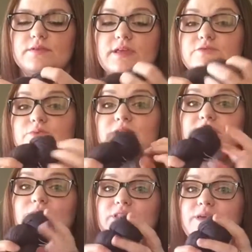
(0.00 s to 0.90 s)
It's really,
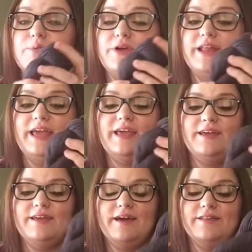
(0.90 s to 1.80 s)
really pretty
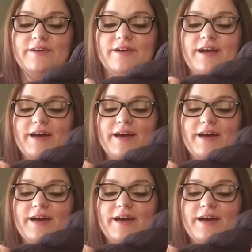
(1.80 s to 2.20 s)
color.